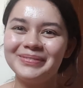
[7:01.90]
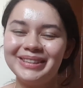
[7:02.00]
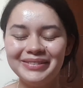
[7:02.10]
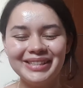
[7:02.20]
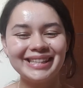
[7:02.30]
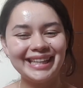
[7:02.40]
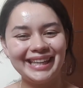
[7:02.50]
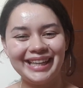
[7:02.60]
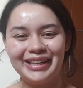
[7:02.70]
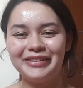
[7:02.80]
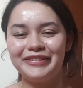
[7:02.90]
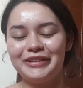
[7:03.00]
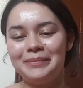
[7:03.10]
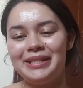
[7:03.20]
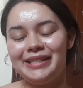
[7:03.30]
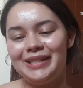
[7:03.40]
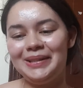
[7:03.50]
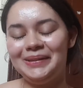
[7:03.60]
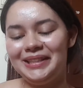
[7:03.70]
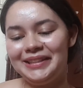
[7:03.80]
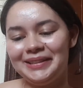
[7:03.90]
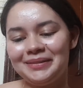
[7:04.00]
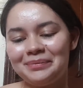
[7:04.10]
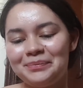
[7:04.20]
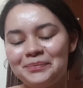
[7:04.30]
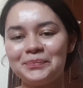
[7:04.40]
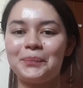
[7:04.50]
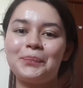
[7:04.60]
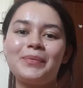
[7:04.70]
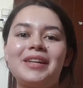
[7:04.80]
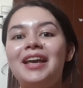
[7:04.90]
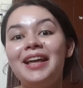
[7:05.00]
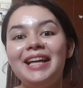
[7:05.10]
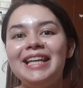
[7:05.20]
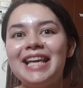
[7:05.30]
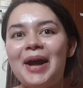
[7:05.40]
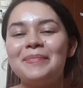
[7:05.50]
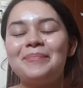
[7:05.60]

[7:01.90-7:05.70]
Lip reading: or even skincare if I'm still out there. Yeah.